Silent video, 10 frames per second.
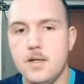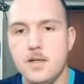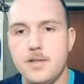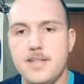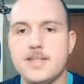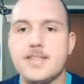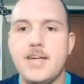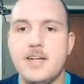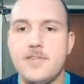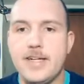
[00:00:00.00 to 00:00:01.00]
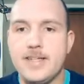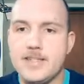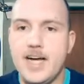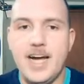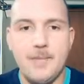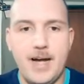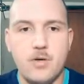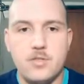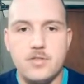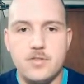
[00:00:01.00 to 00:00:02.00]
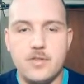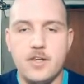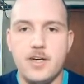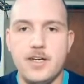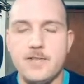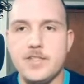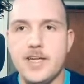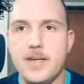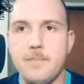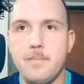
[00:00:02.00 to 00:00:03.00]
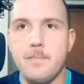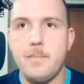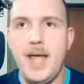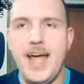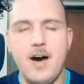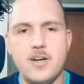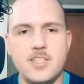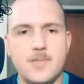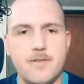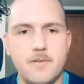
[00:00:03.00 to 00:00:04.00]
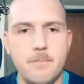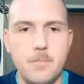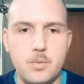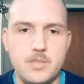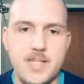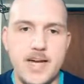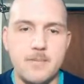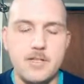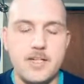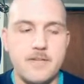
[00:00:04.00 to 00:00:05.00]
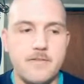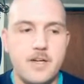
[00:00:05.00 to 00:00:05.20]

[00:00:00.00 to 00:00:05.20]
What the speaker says: This is kind of like Time Out. It was a Paladin spell from Boomsday, I believe,